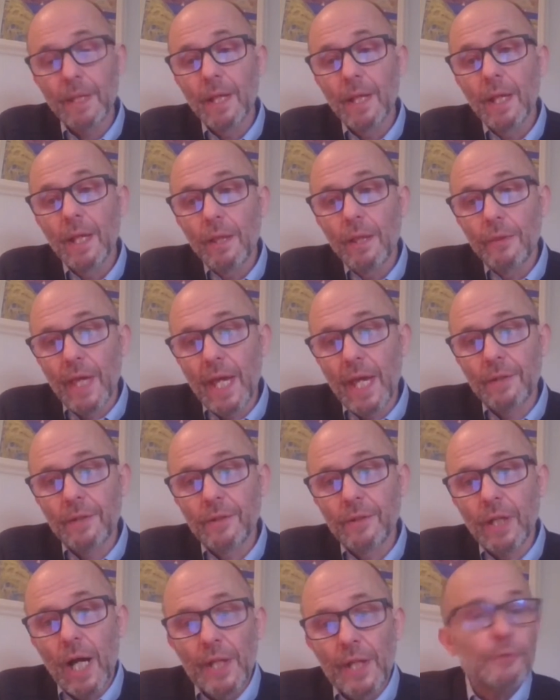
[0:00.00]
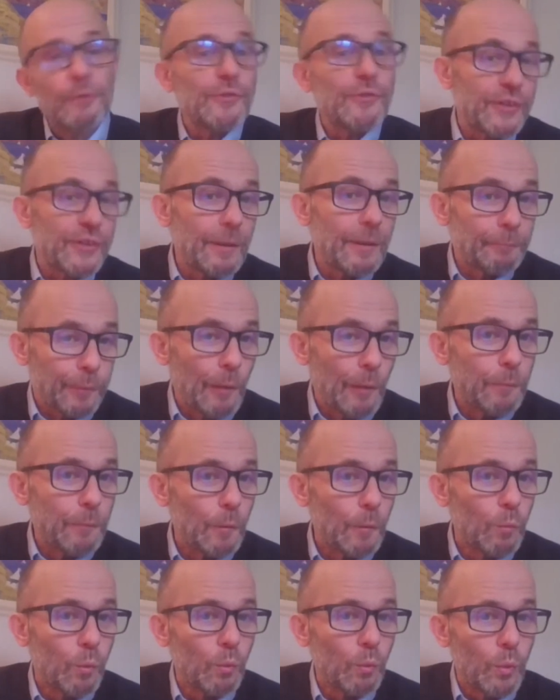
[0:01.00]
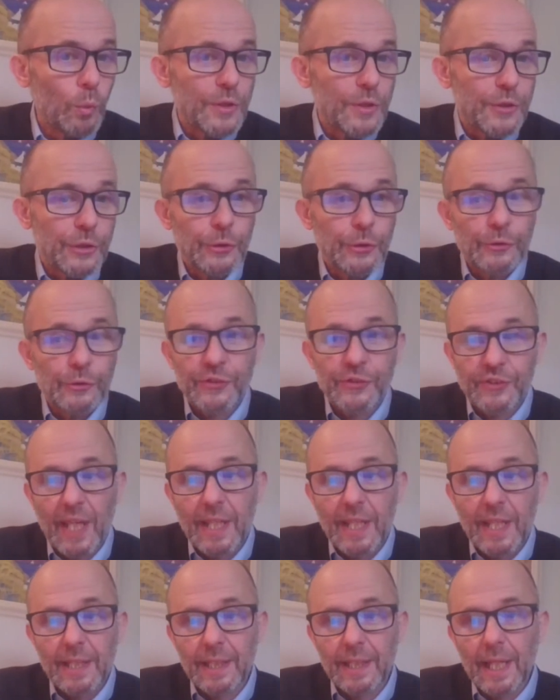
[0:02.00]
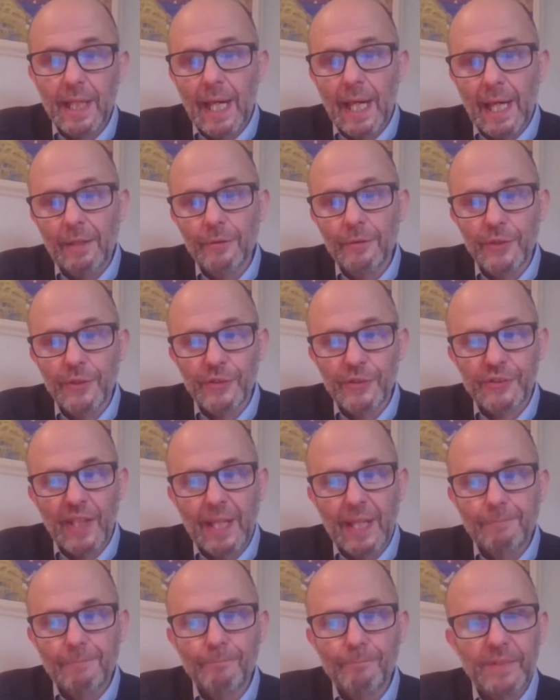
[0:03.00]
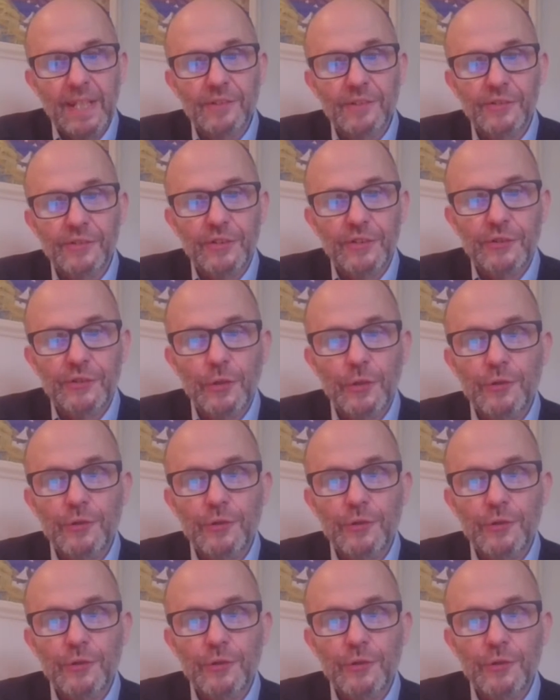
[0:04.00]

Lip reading: then I don't see a problem with you staying at the same institution.